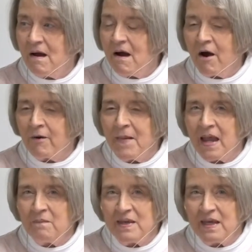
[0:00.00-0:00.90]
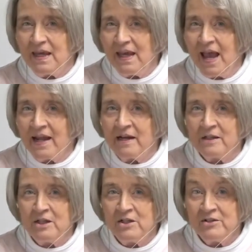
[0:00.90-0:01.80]
or maybe he had a
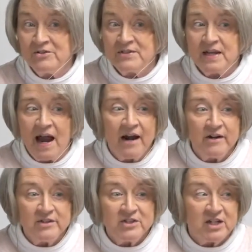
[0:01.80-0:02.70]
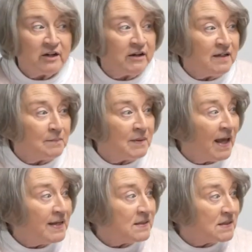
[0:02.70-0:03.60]
used iron chariot
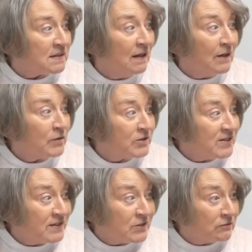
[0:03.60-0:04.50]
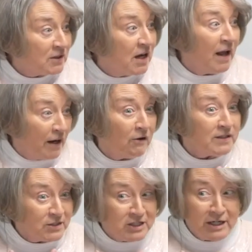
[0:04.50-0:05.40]
place where Sisera got all
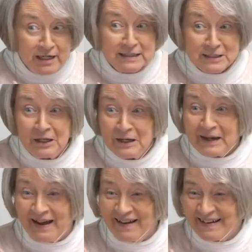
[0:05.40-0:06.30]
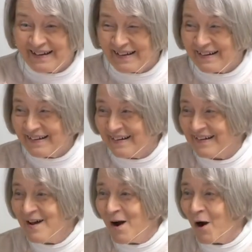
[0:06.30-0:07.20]
his chariots,
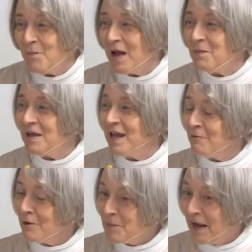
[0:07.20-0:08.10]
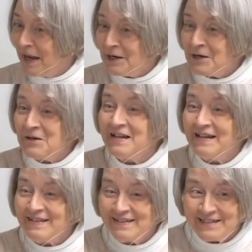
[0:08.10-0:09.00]
or maybe he repaired
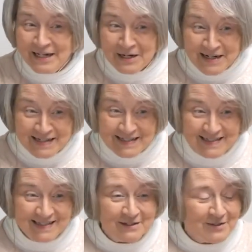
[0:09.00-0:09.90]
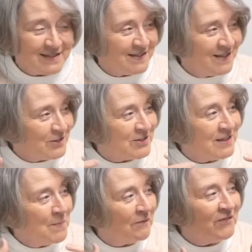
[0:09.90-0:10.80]
the chariots. There's
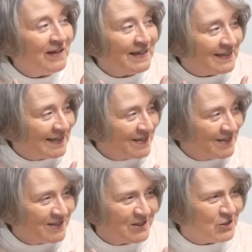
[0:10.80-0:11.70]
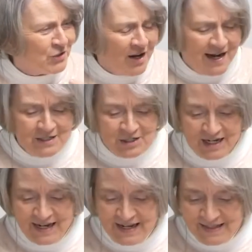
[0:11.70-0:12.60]
some affinity. This is strange
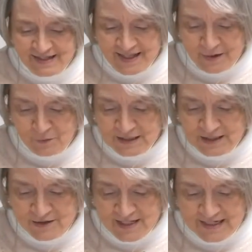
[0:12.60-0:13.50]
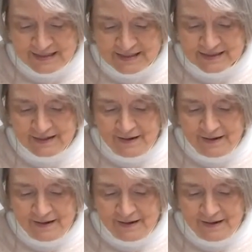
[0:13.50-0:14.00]
that they would do this.